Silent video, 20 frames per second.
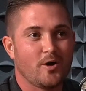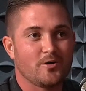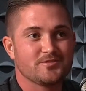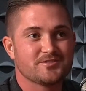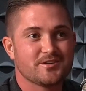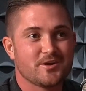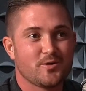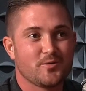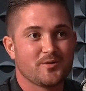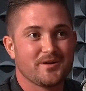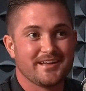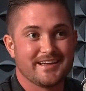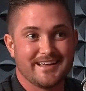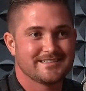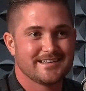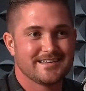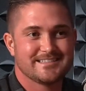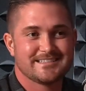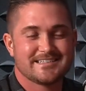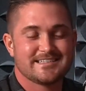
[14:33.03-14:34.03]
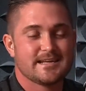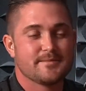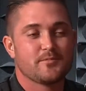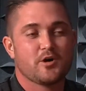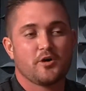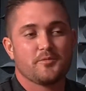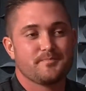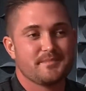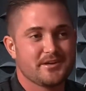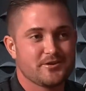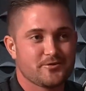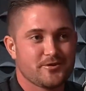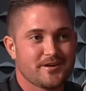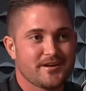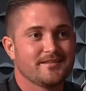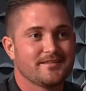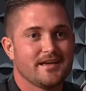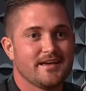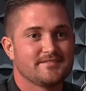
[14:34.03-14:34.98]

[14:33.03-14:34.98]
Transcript: Also, it's a tip called mirroring.